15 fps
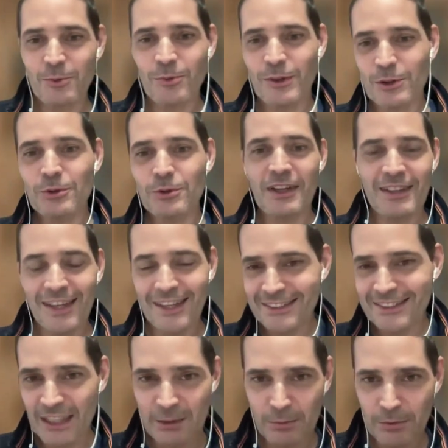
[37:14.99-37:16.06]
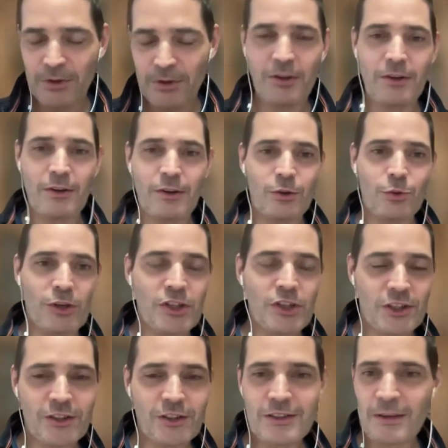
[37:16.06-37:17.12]
when you can ask them
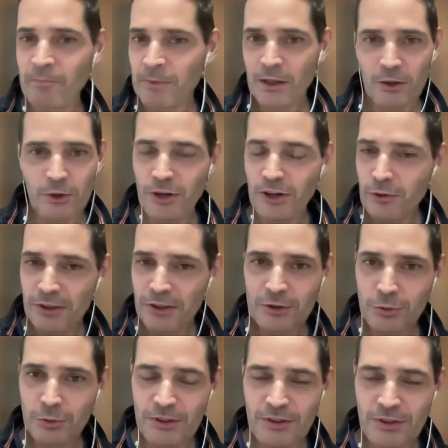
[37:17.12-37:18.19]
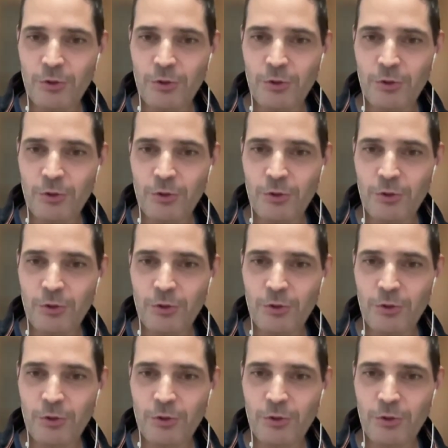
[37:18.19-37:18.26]
questions, you are going to